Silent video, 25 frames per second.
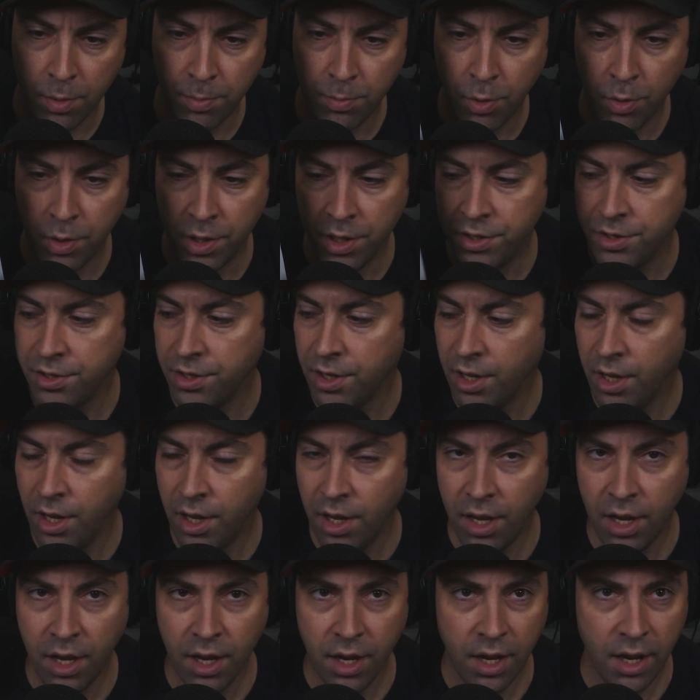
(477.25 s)
points
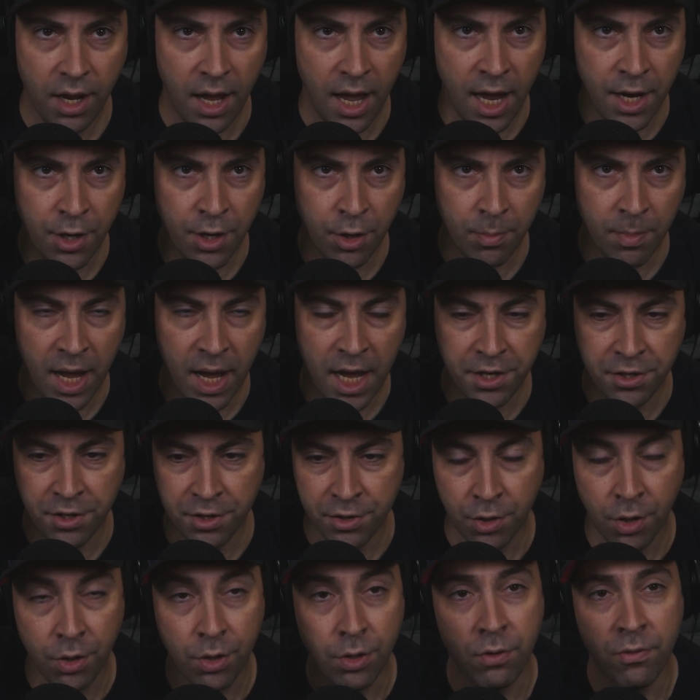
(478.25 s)
at your matches.
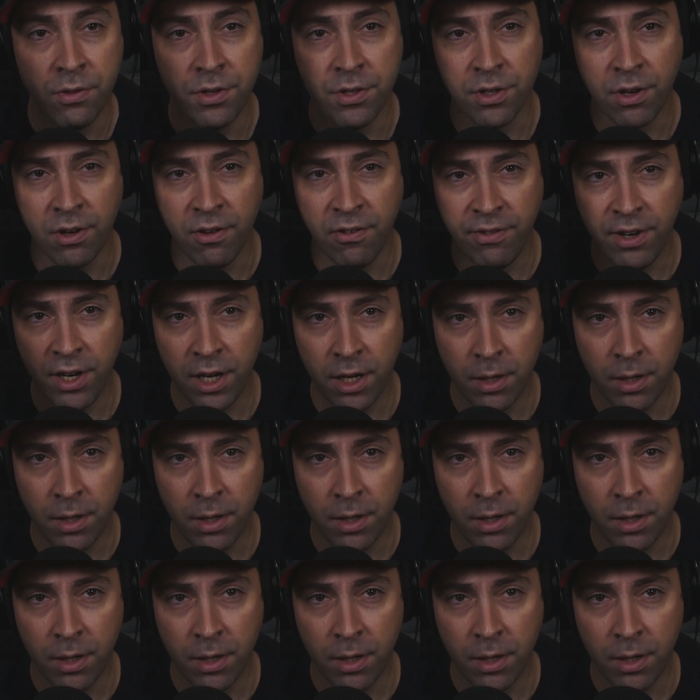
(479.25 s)
Holdovers are a very